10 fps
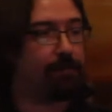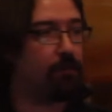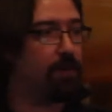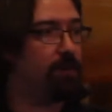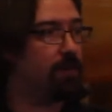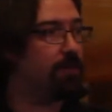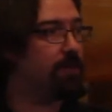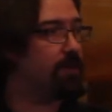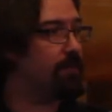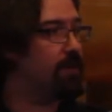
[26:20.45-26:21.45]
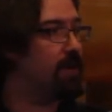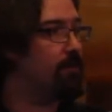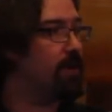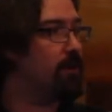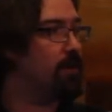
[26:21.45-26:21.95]
to have to rebuild this every
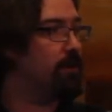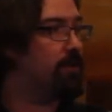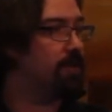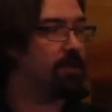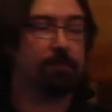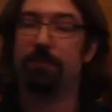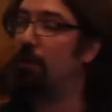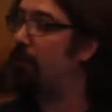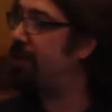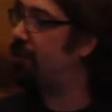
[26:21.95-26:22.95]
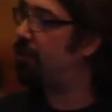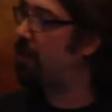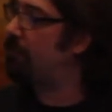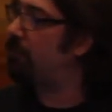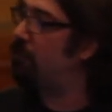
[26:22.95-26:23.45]
time we go to a new system, so we
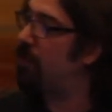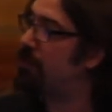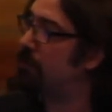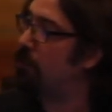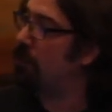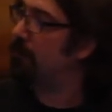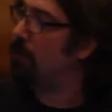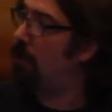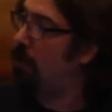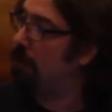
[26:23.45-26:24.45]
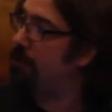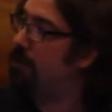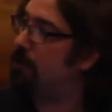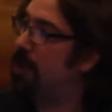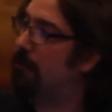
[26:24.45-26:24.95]
ship with support for all of
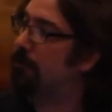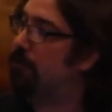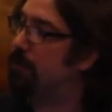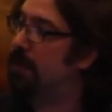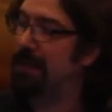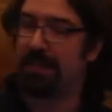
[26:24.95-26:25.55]
these platforms.